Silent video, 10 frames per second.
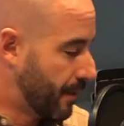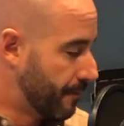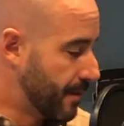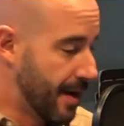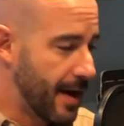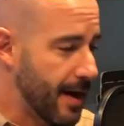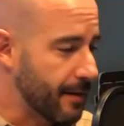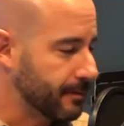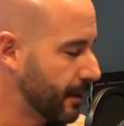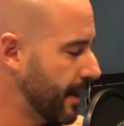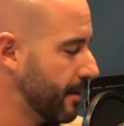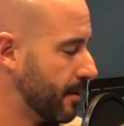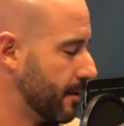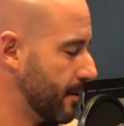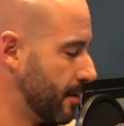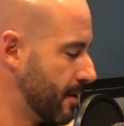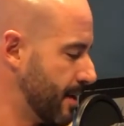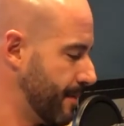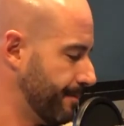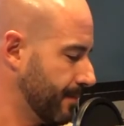Yeah,
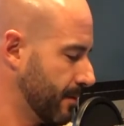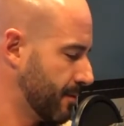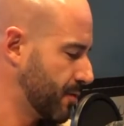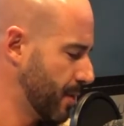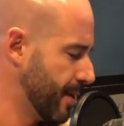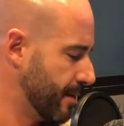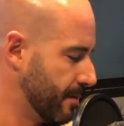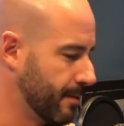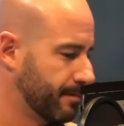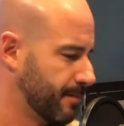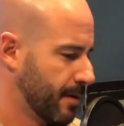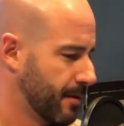or Sweden, where no one